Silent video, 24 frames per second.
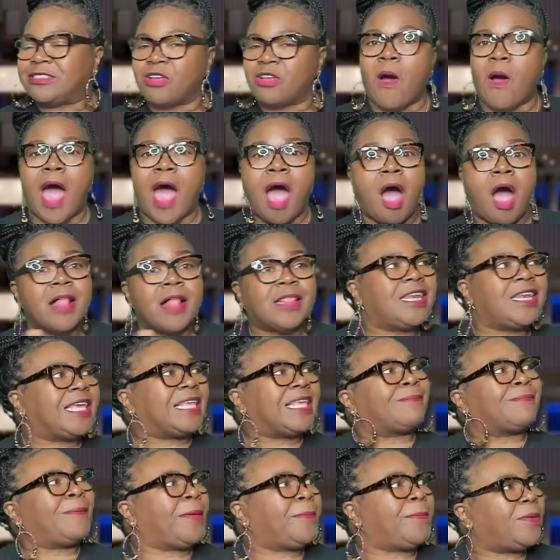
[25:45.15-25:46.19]
So all of
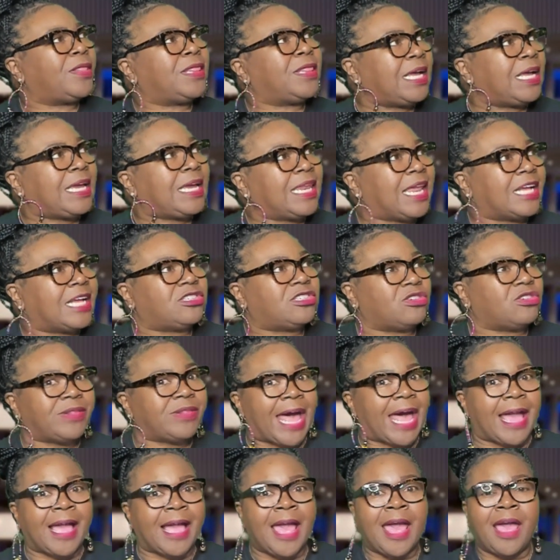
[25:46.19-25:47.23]
these people looking at you
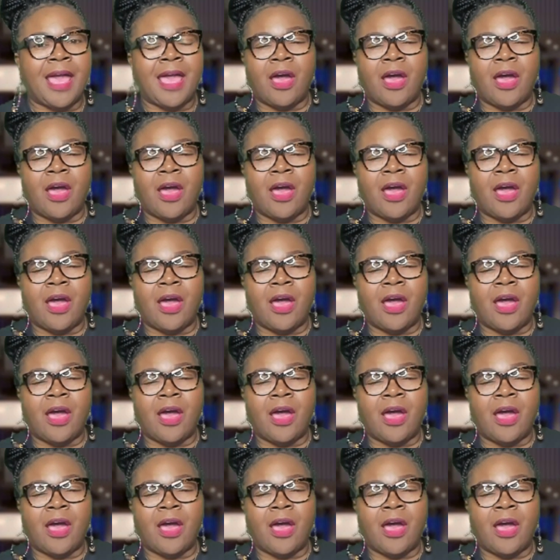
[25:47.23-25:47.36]
like,